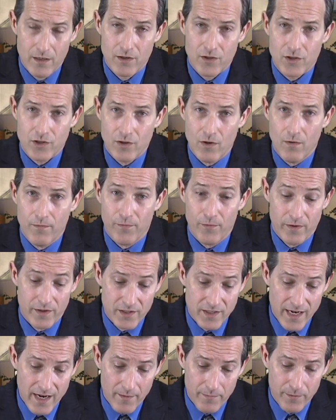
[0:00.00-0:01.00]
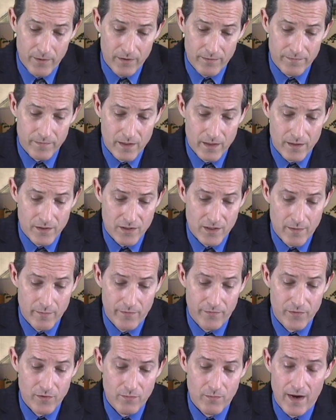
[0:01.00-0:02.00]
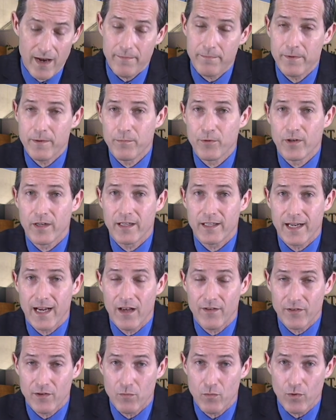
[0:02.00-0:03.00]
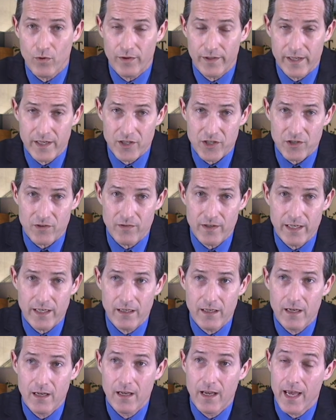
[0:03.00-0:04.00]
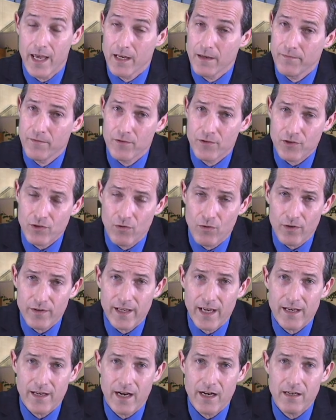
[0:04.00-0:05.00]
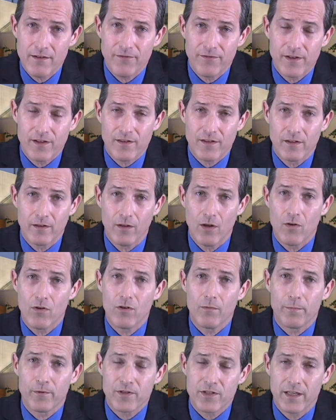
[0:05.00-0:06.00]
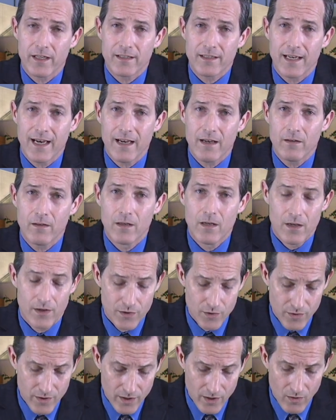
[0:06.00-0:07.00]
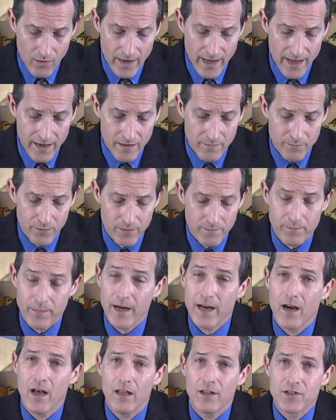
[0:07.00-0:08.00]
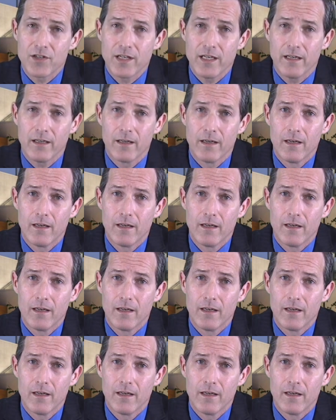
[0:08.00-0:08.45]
So for example, some of you might be putting down the world history, and if you scored that 95th in the local percentile, you can go ahead and put biology